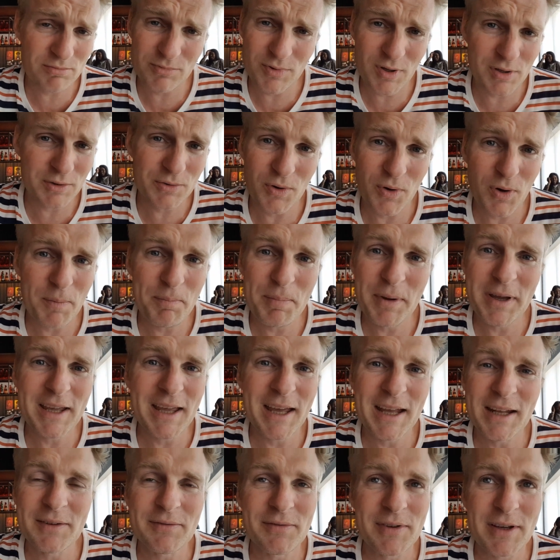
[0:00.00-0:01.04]
not go up
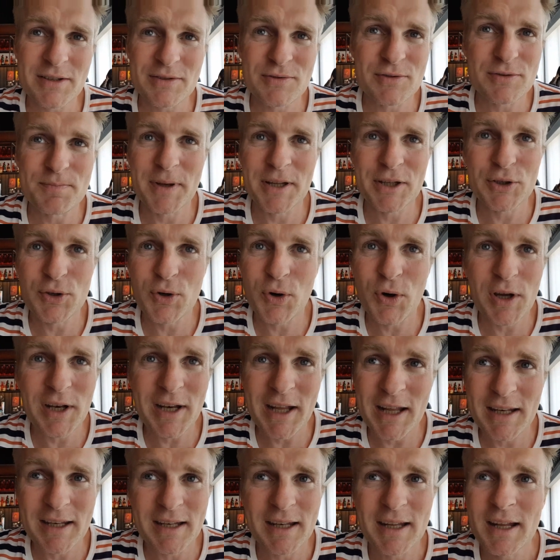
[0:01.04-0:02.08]
again versus
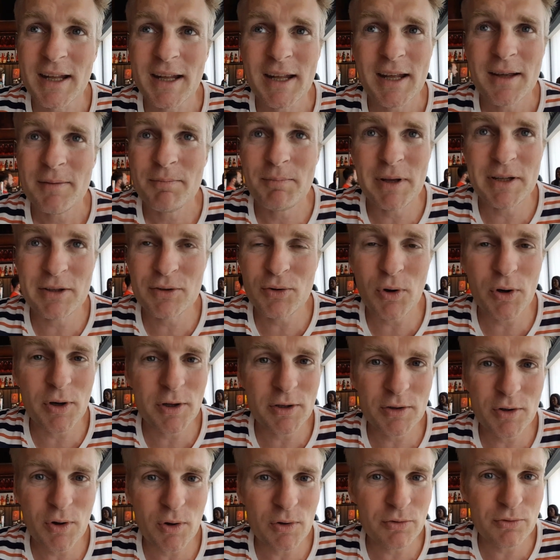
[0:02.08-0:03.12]
Bitcoin, and
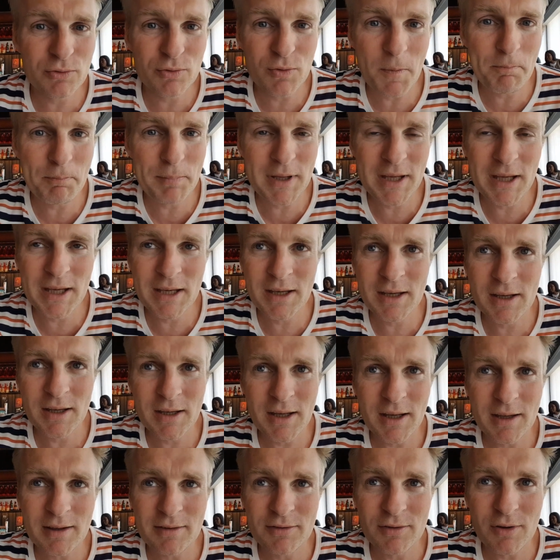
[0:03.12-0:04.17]
Bitcoin goes to a peak,
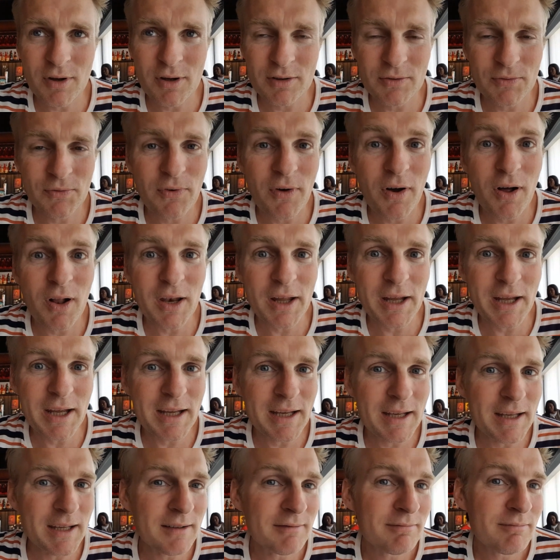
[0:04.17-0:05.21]
starts falling,